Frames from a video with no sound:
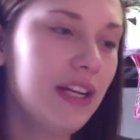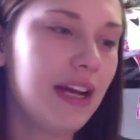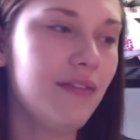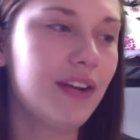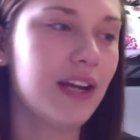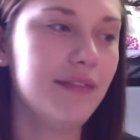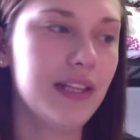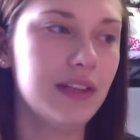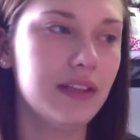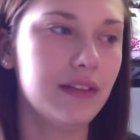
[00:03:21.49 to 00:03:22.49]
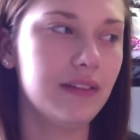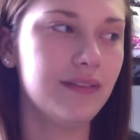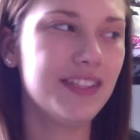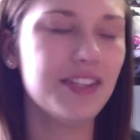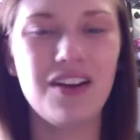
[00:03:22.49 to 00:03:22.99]
I have a kind of
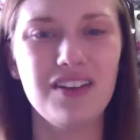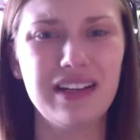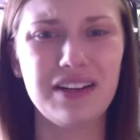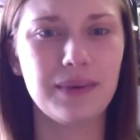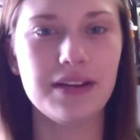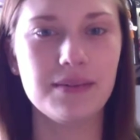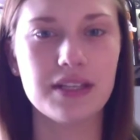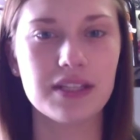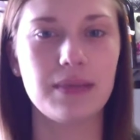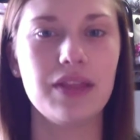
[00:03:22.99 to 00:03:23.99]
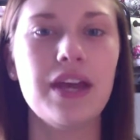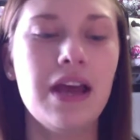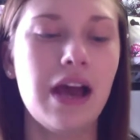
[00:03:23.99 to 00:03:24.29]
these are all kind of random this month.